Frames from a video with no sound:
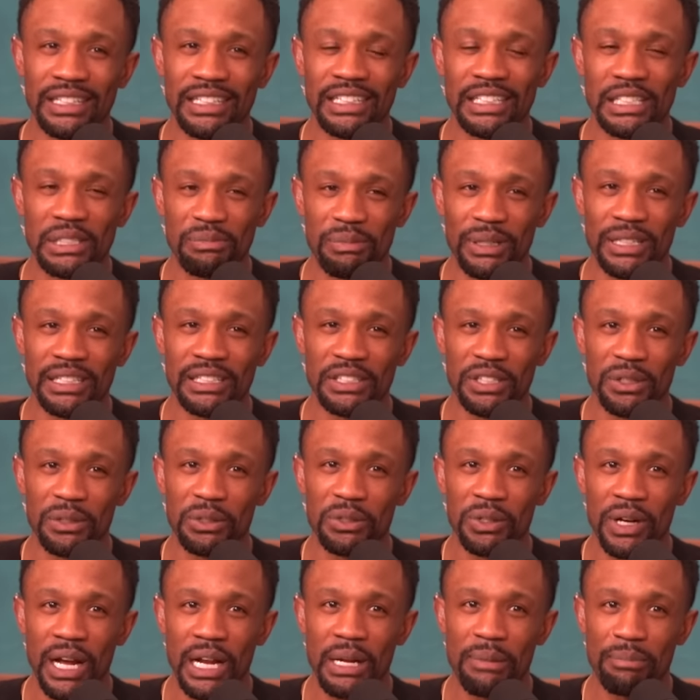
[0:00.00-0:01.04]
it is, but you're
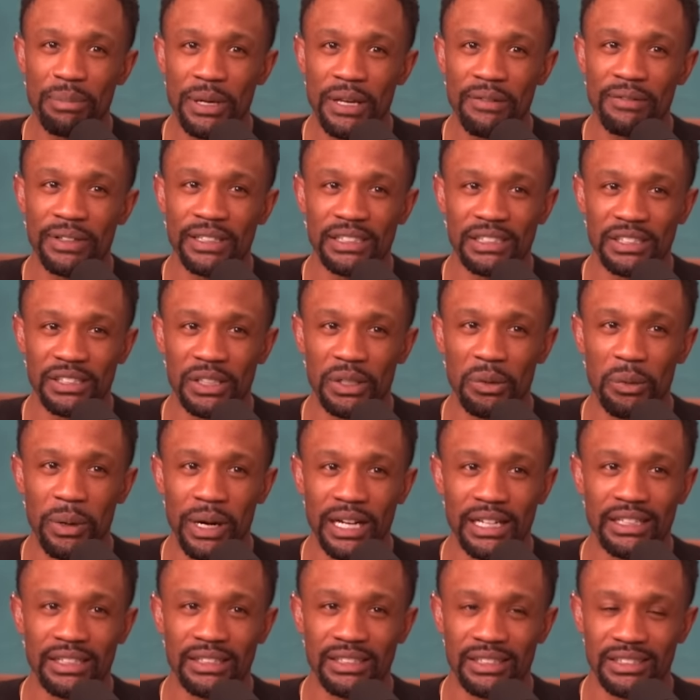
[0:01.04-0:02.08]
trying to pivot to a
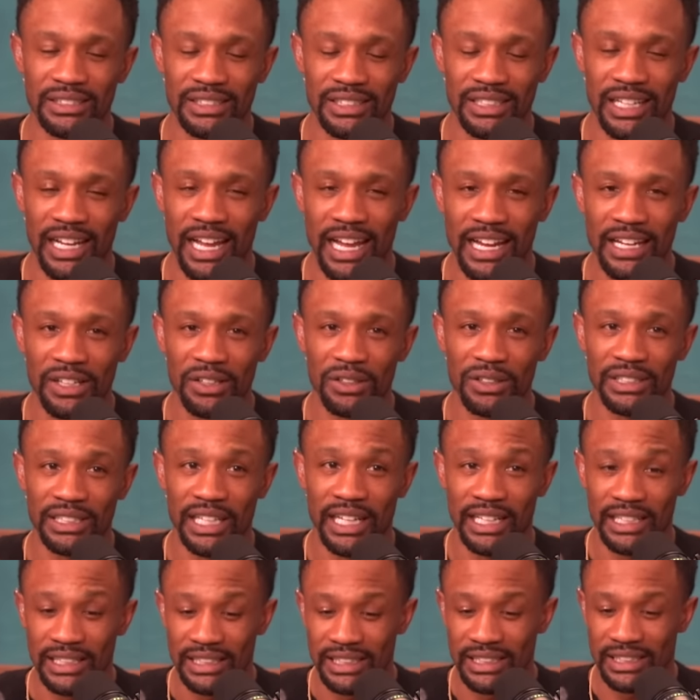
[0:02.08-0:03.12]
way to to hate on
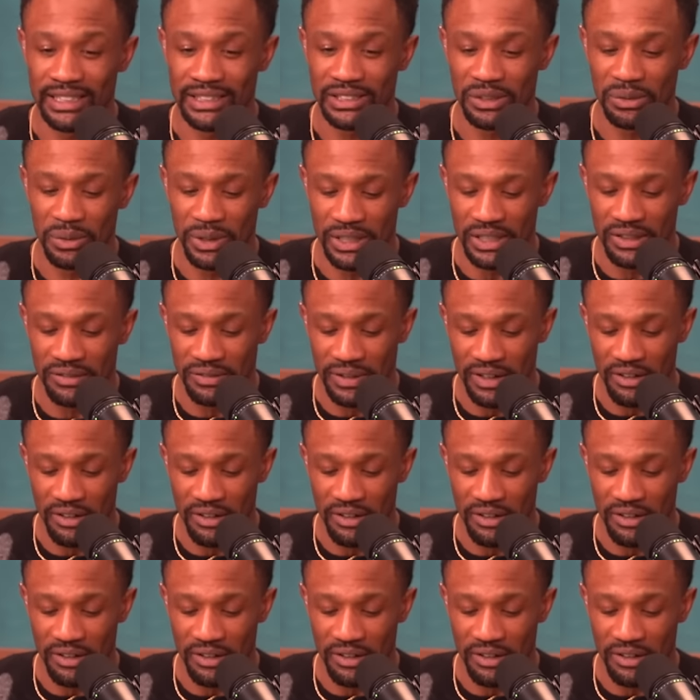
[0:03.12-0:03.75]
KD because it's one of your